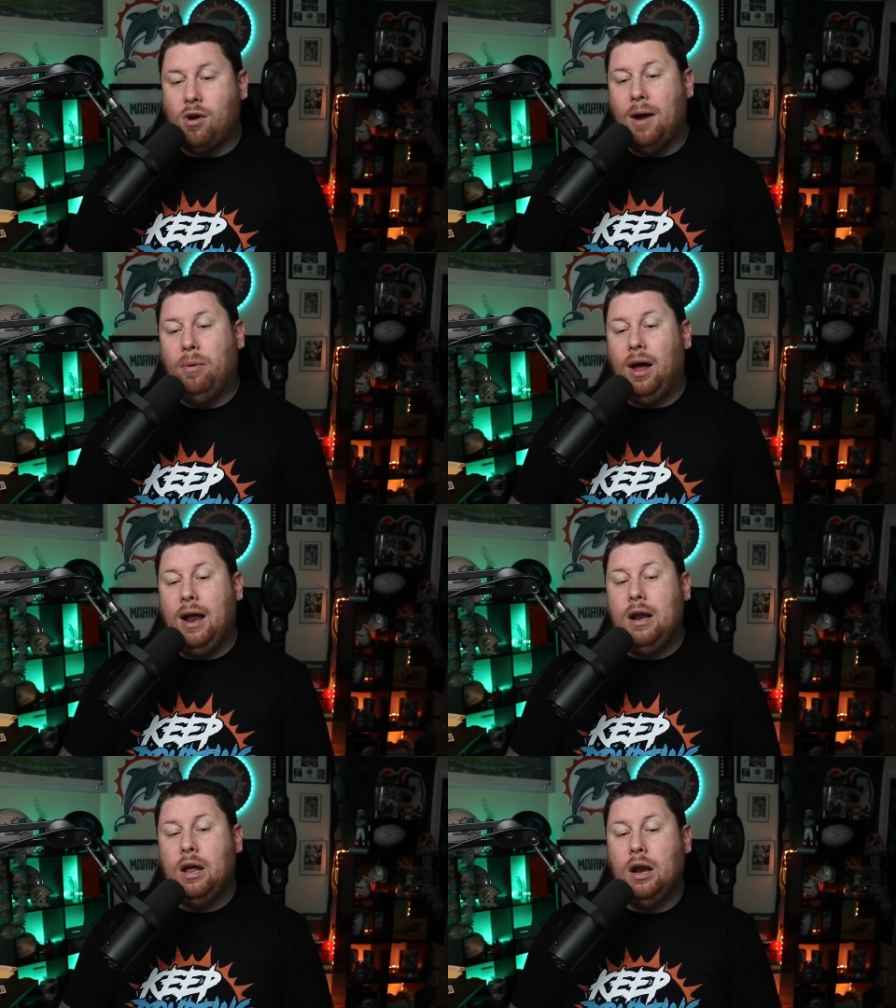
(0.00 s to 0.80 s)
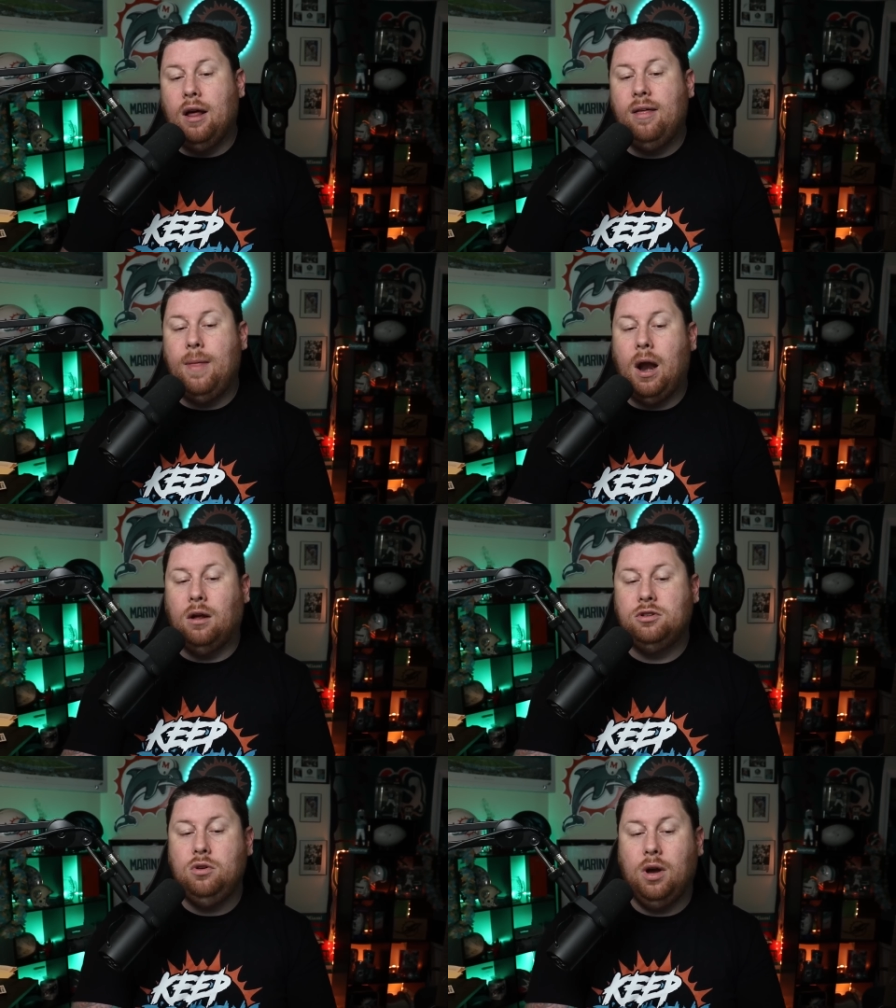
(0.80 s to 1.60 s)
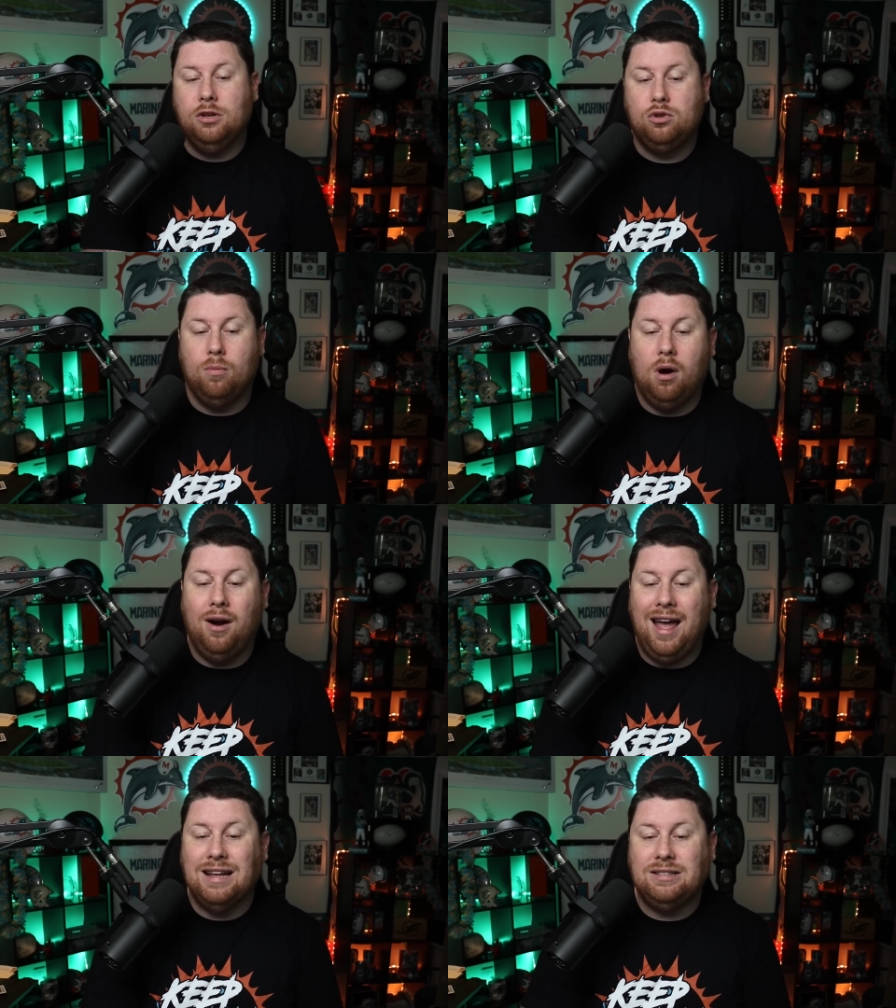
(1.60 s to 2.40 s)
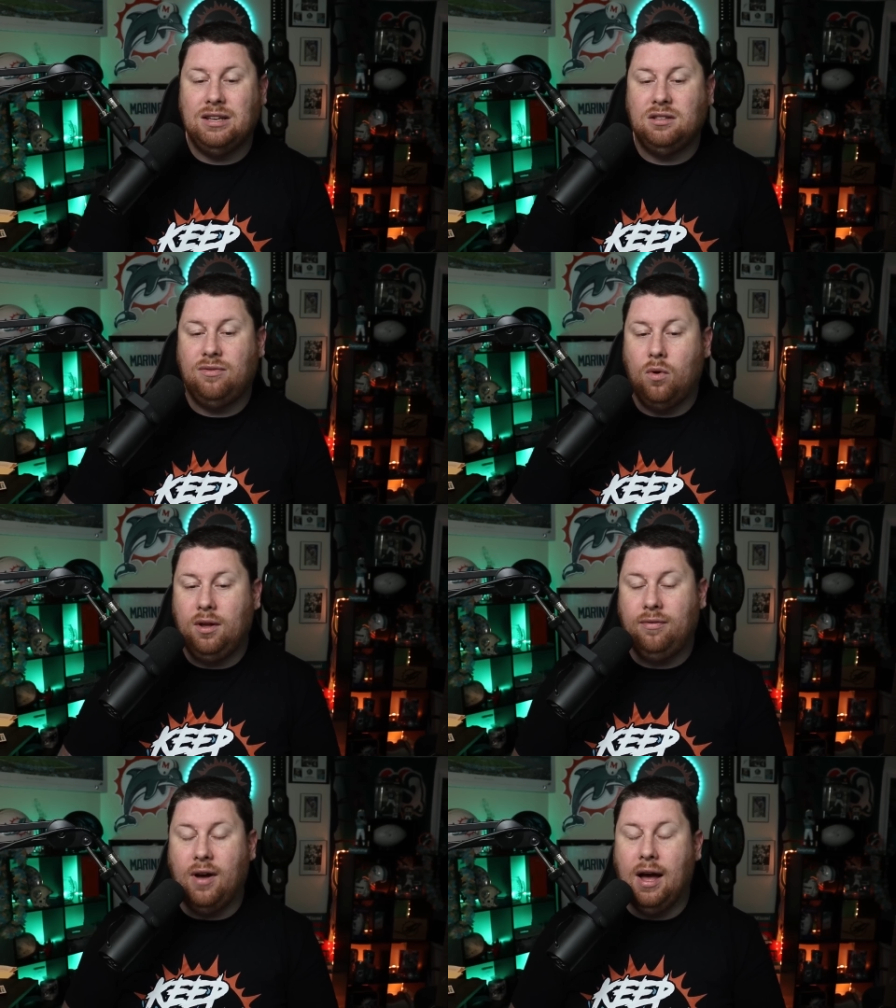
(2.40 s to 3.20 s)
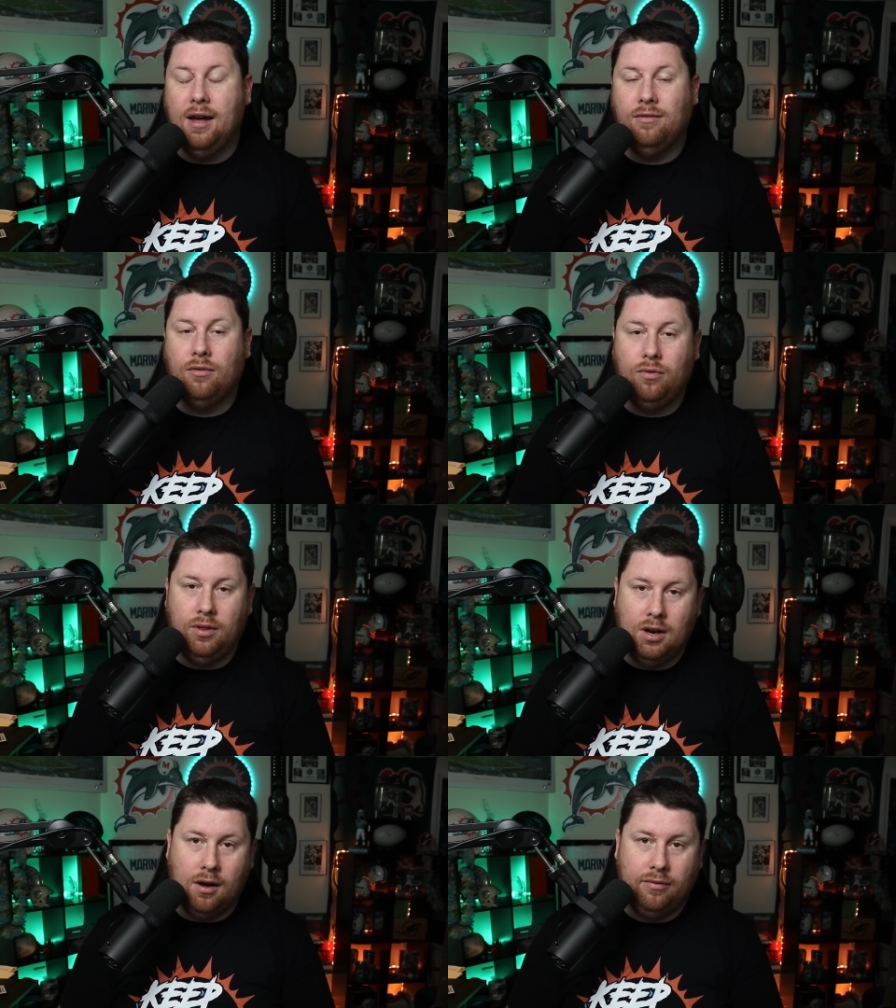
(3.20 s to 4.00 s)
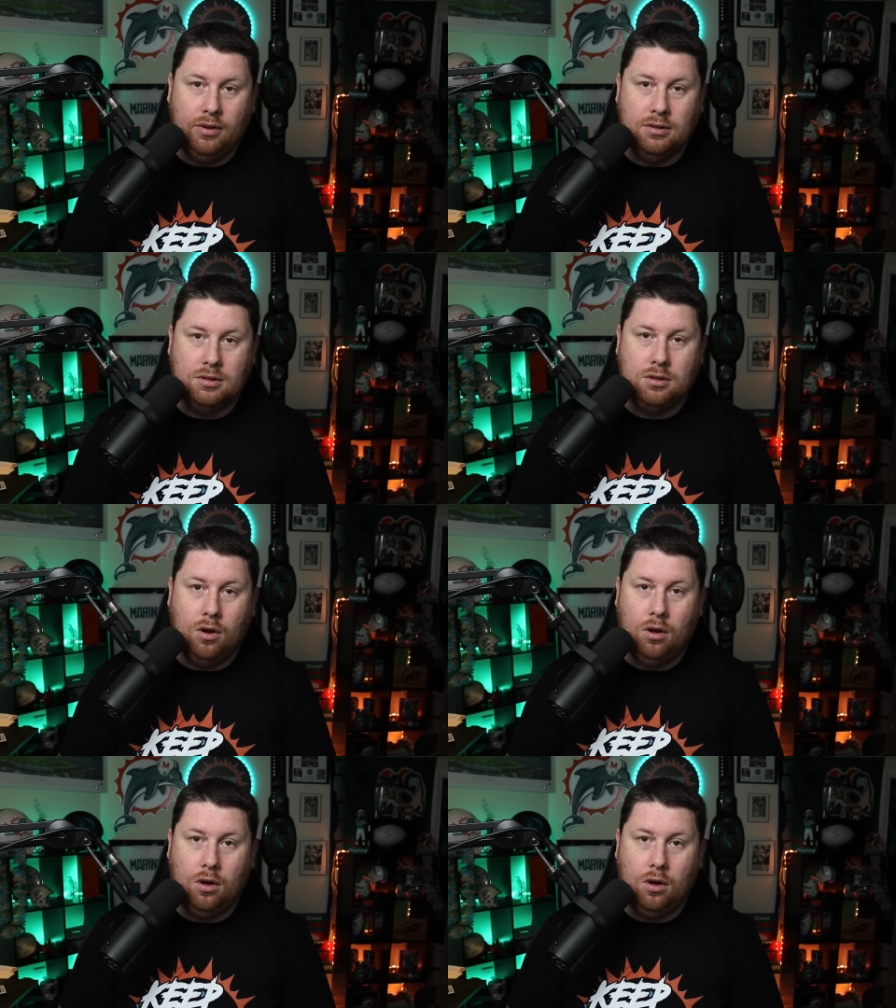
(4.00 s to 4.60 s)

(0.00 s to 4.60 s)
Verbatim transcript: button. And other than that, I'll see you guys tomorrow at 6:45 for the Dolphins